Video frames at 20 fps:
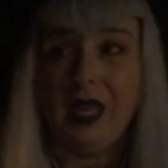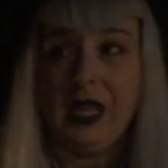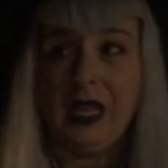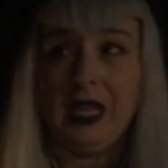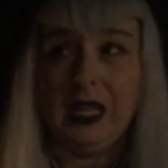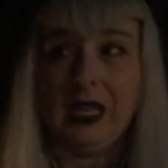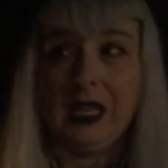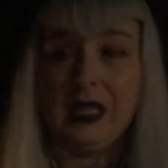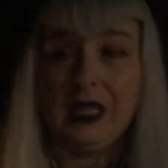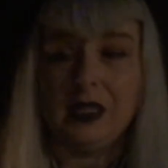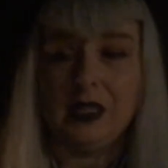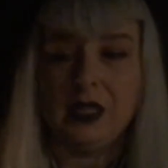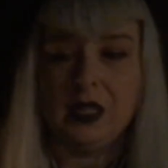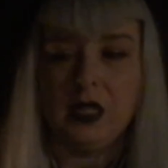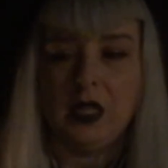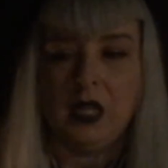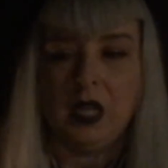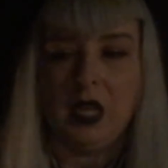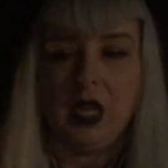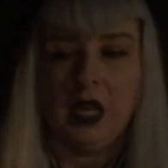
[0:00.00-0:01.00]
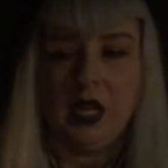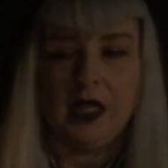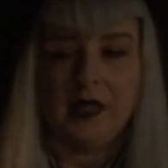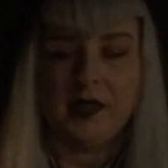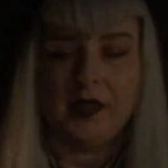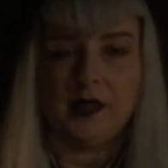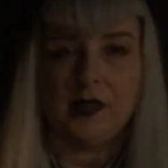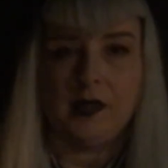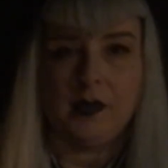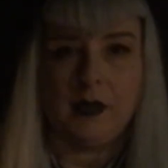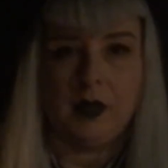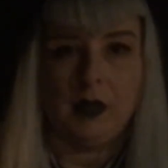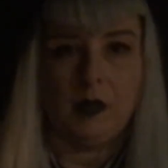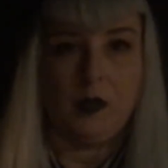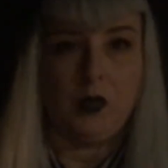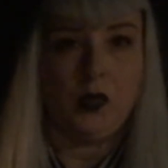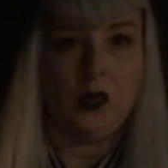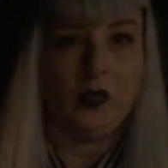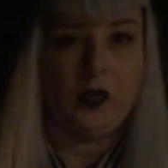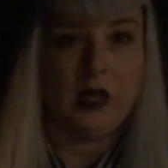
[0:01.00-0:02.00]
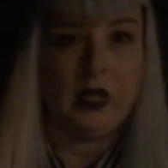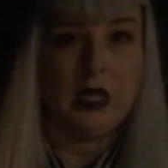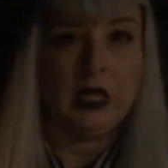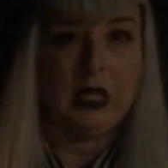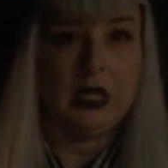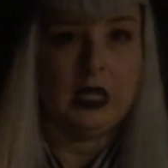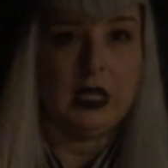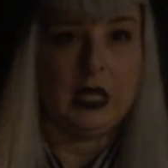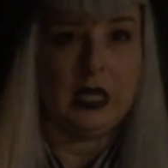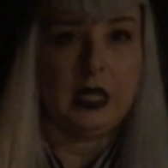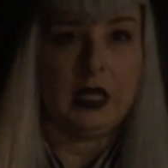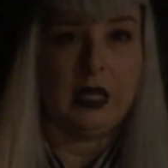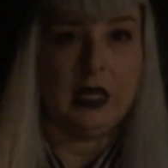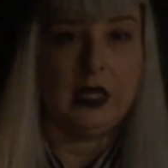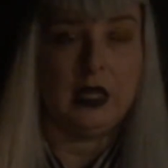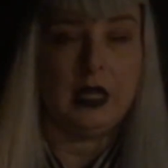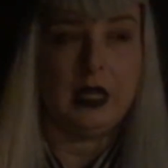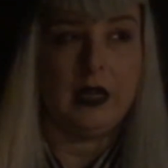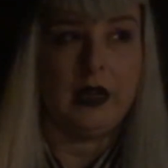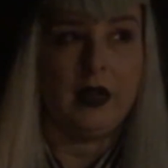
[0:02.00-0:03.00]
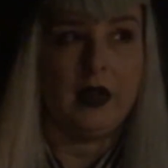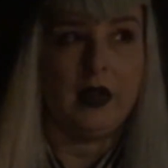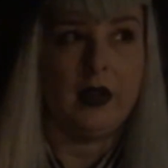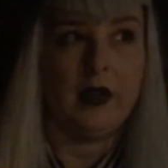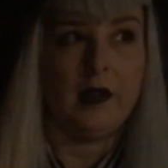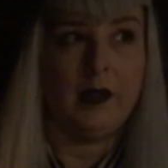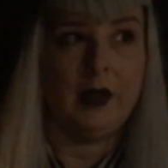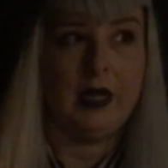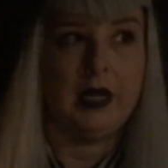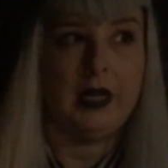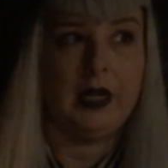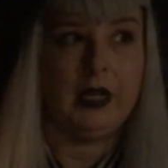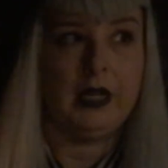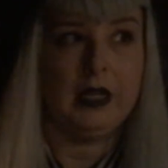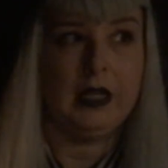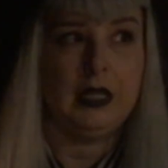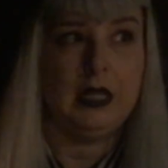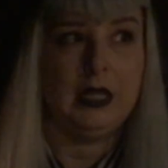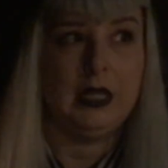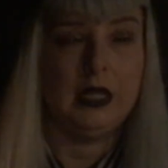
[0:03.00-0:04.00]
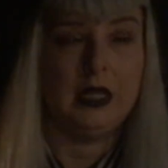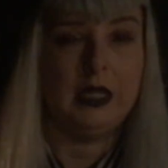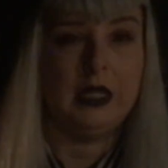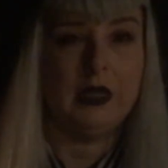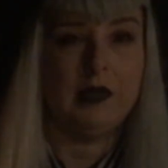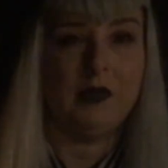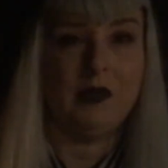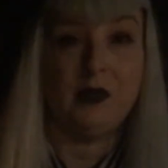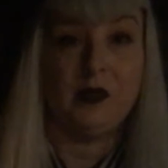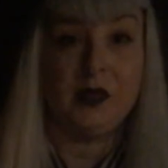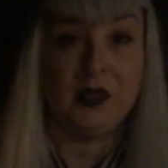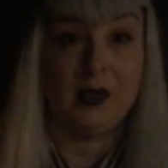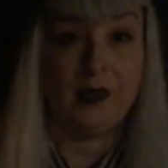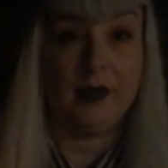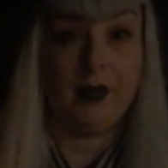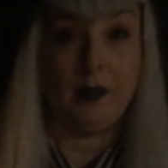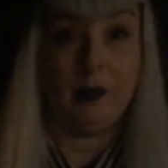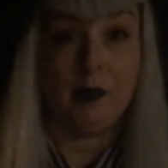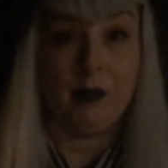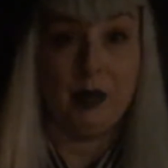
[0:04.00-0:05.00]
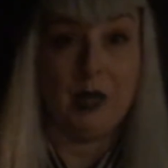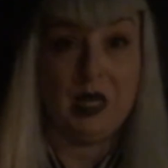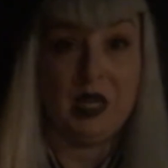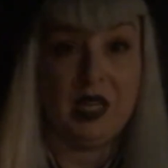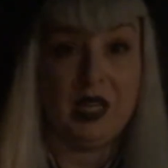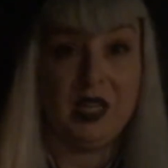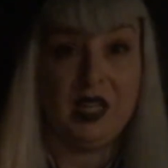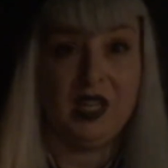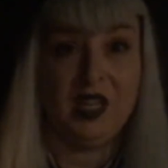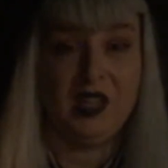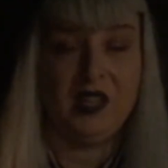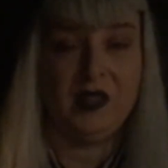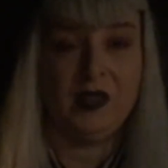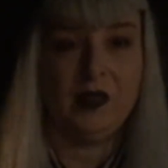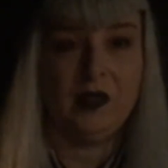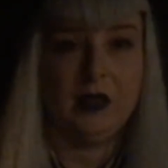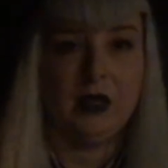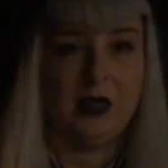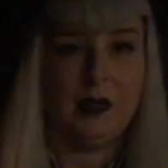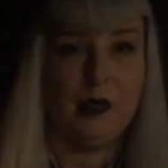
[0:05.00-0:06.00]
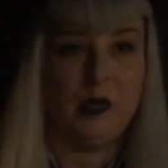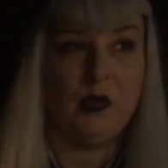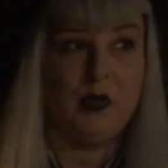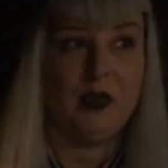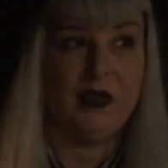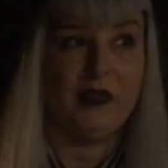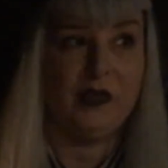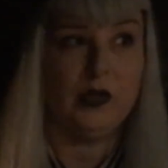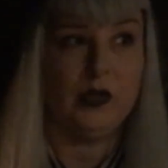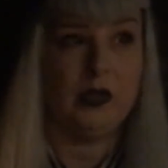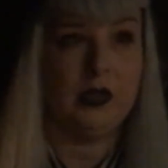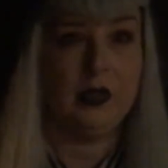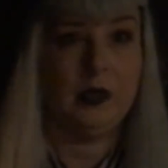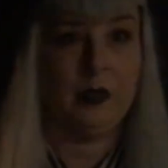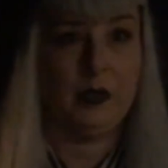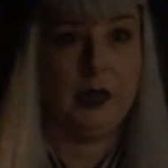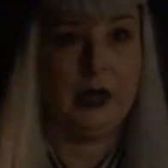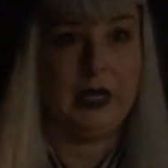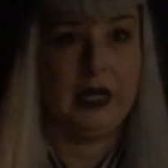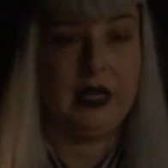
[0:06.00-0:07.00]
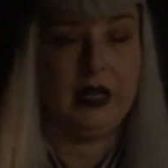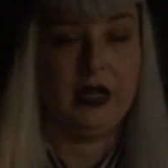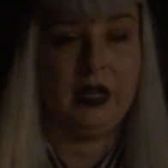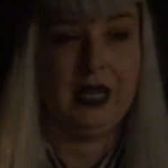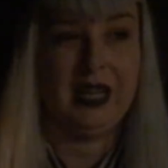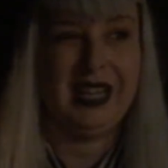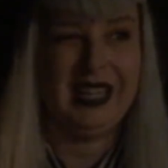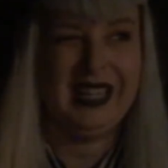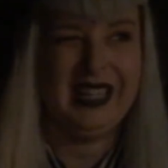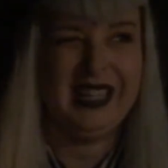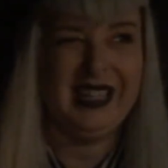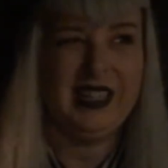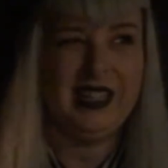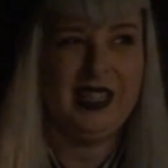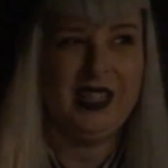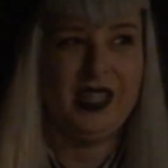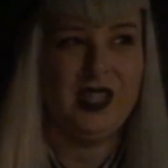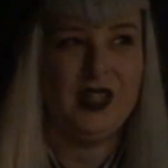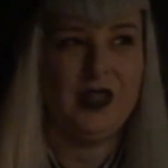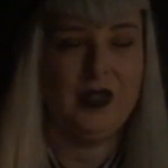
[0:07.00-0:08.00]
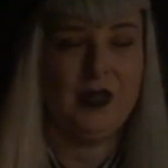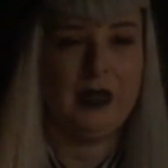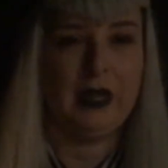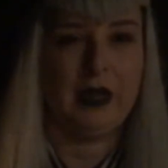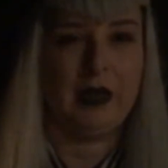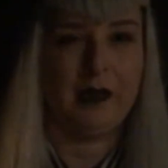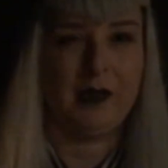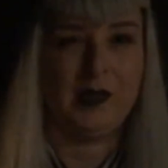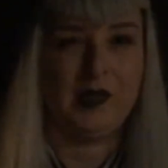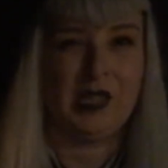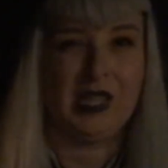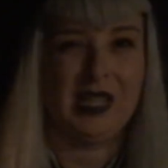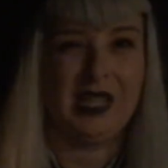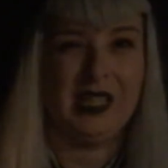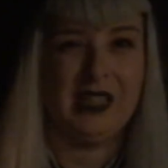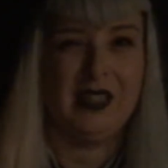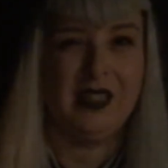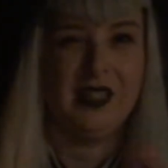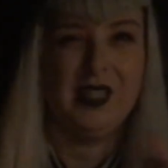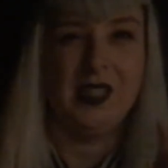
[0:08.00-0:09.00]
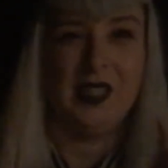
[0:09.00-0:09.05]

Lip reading: And I saw something moving, and I automatically, it was something big, you know, and I put my foot on the brake, kinda, you know, like I was kind of